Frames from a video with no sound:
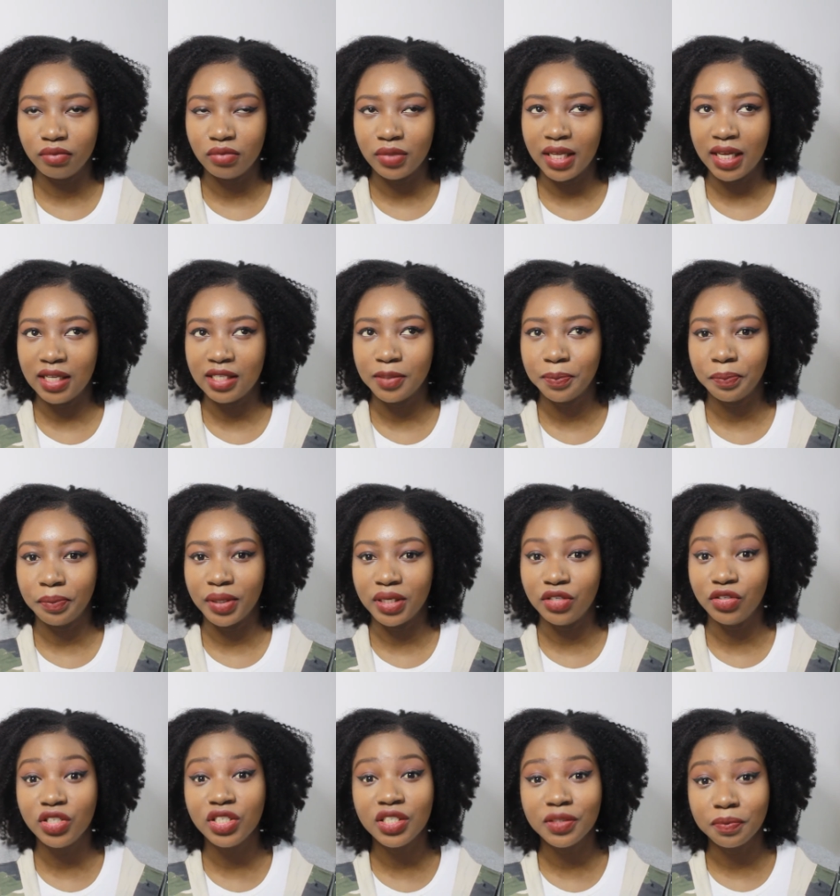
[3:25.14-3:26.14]
There's
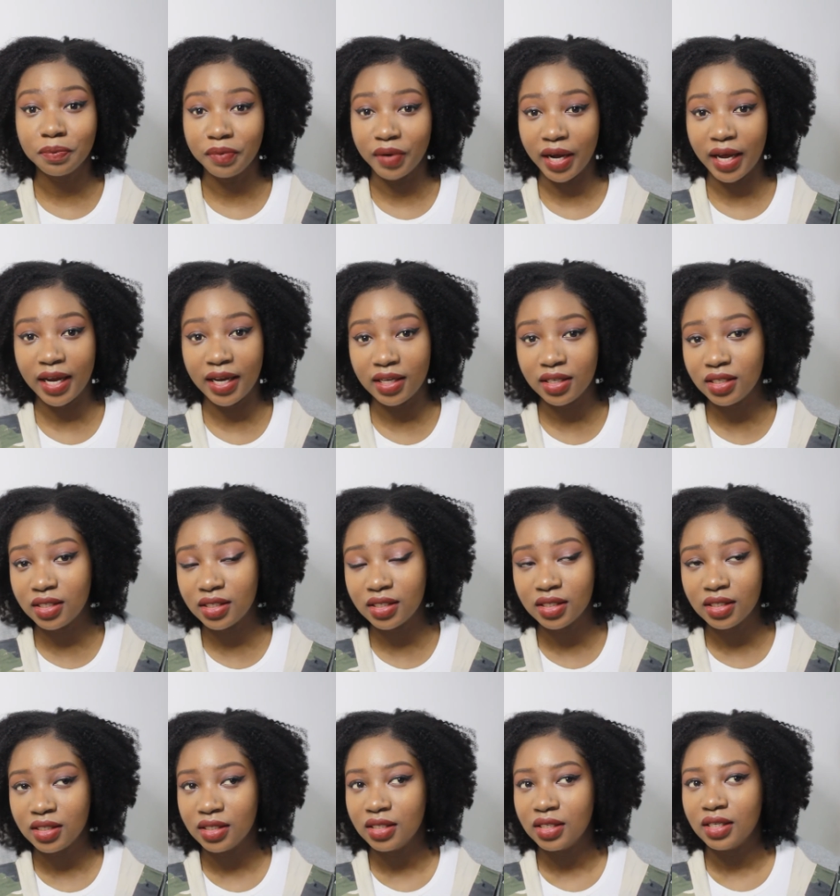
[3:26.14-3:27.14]
Patricia Bright,
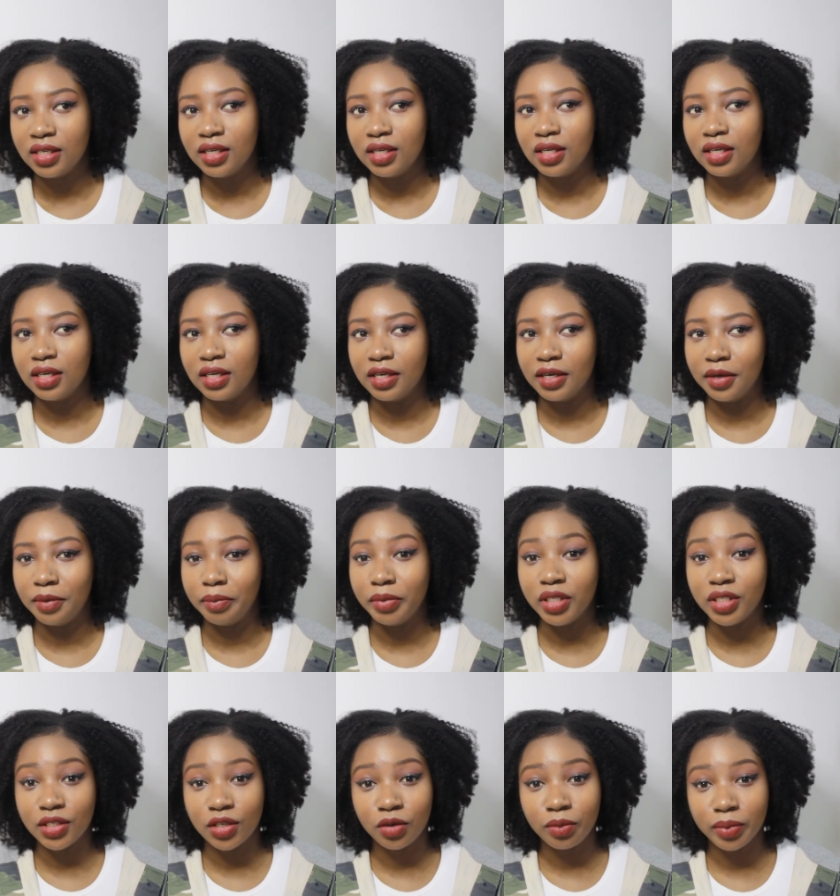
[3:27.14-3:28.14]
uh,
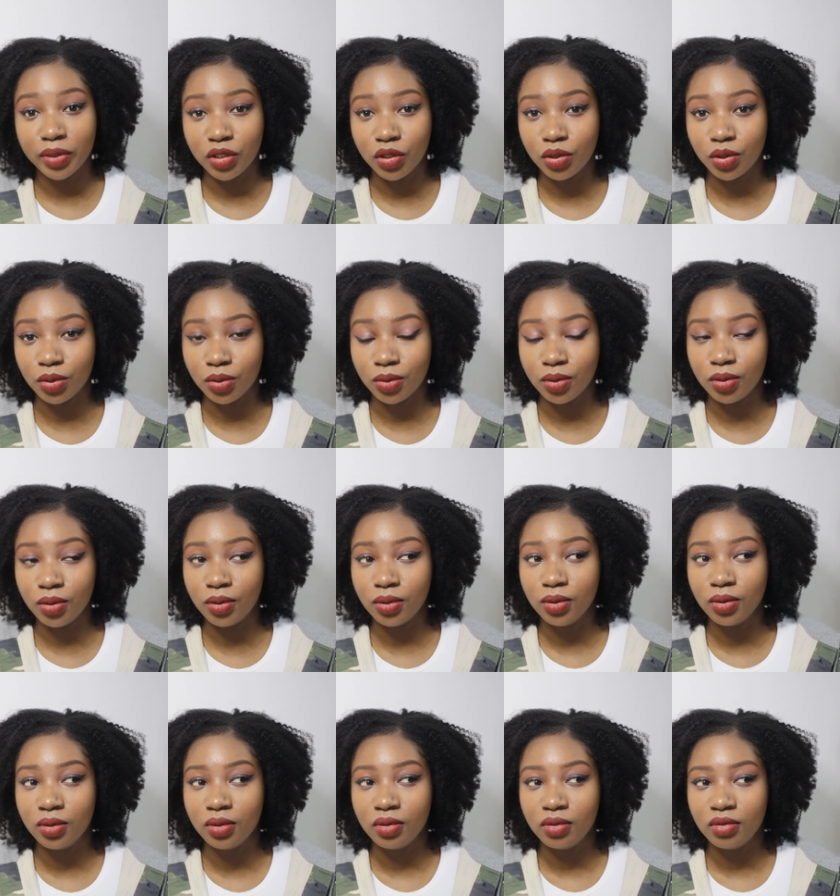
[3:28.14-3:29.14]
Michelle Majuru,